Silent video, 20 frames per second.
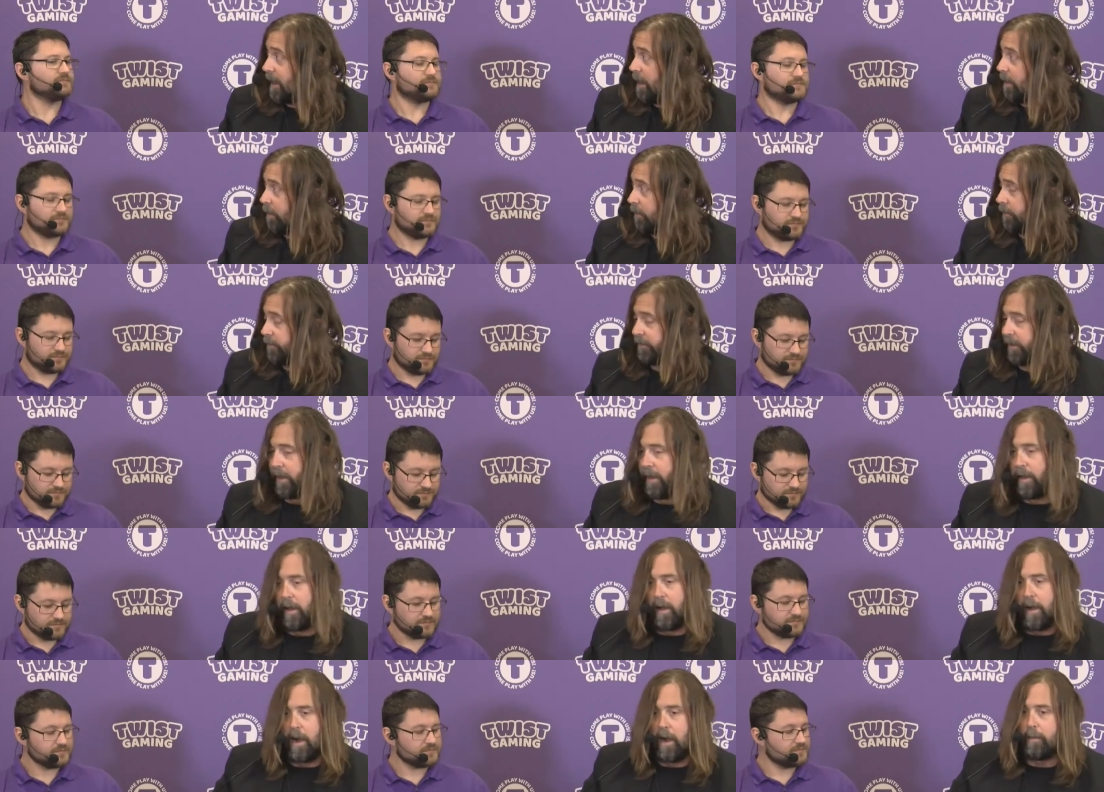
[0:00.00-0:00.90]
Speaker 1: hours.
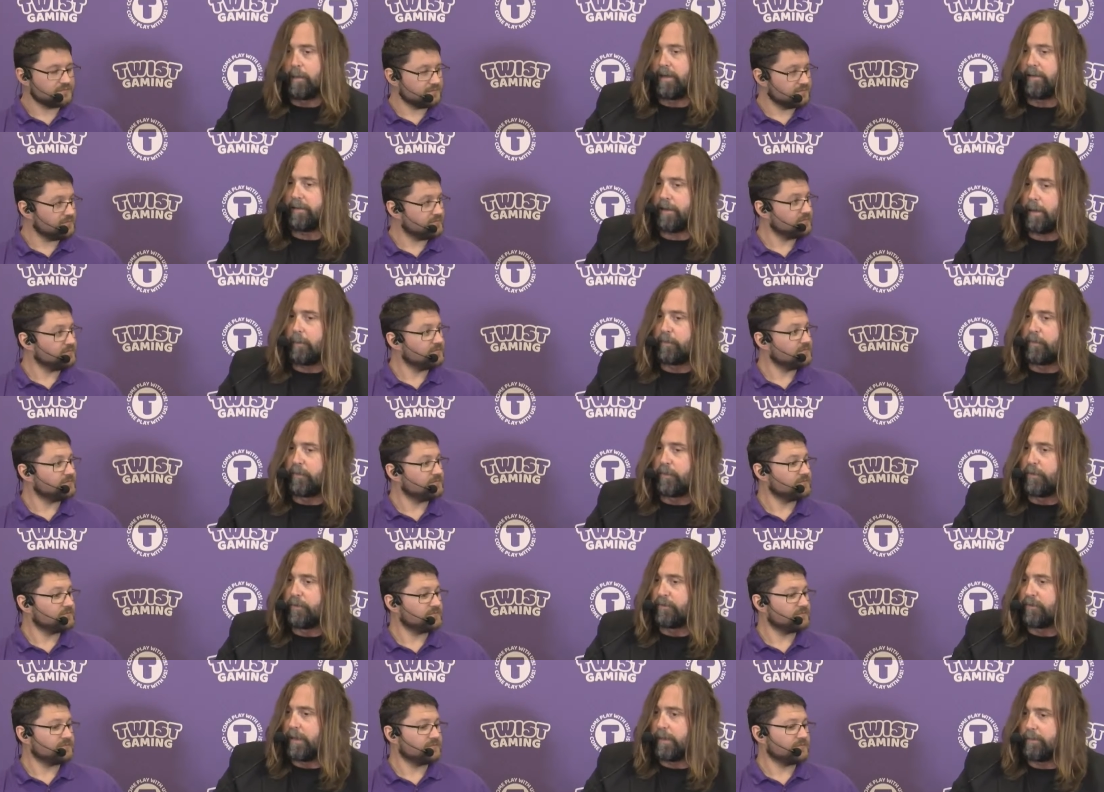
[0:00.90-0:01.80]
How many times have
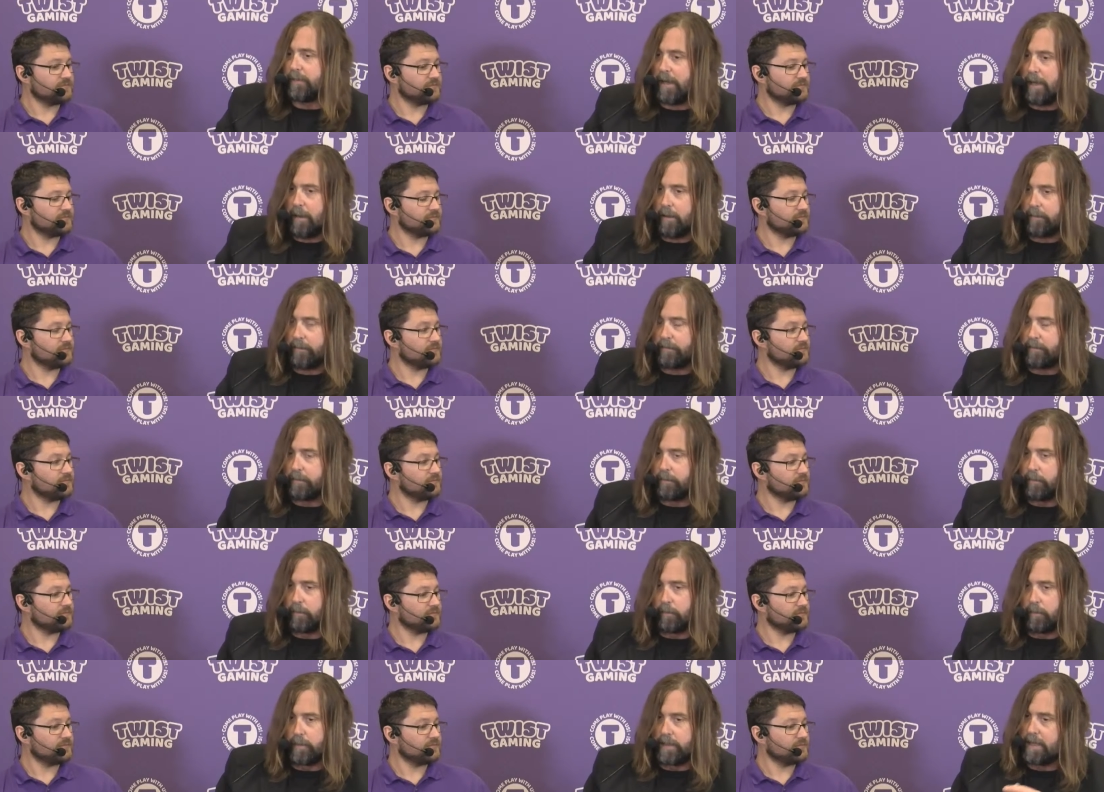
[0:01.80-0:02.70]
you stepped out
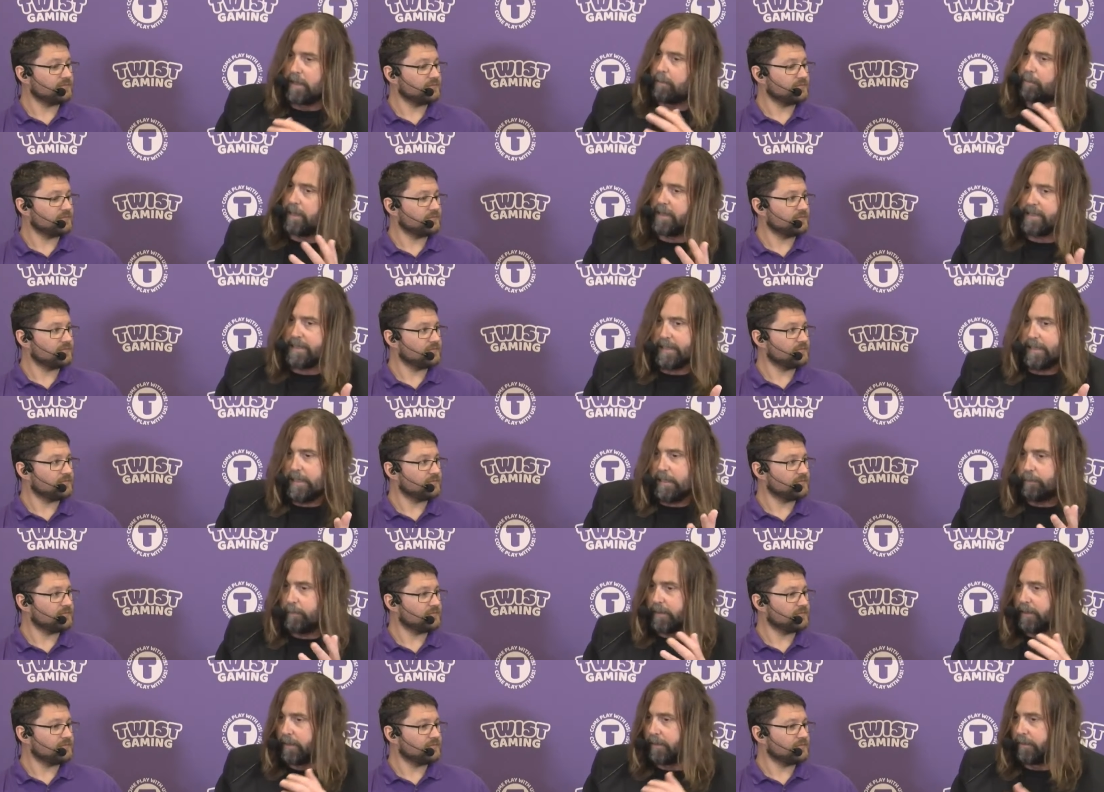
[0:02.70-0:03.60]
to get a bite to
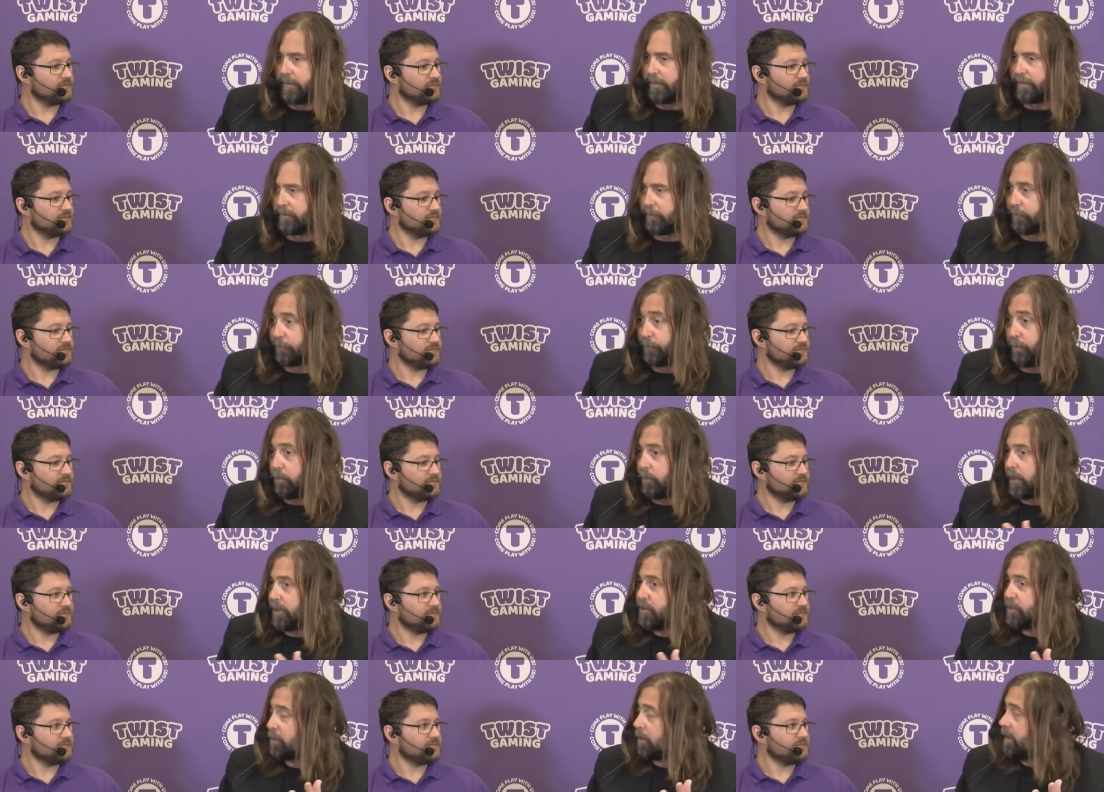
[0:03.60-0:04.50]
eat because there's no
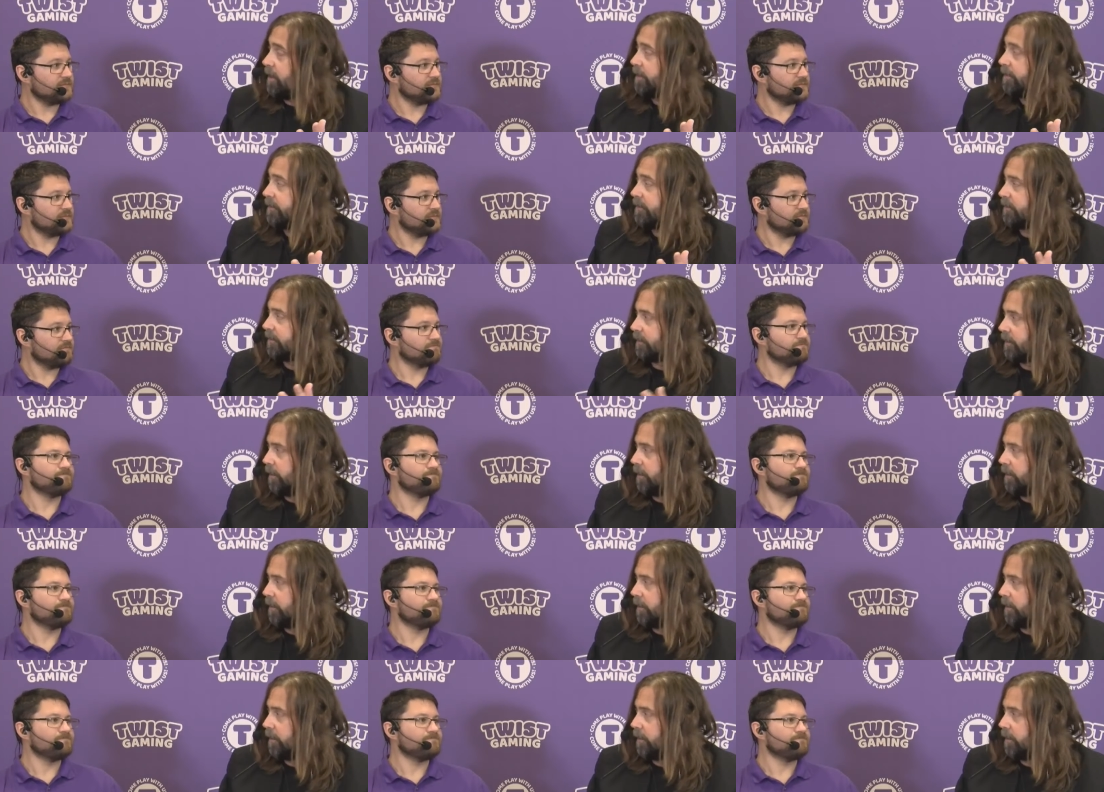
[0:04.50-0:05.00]
lunch breaks?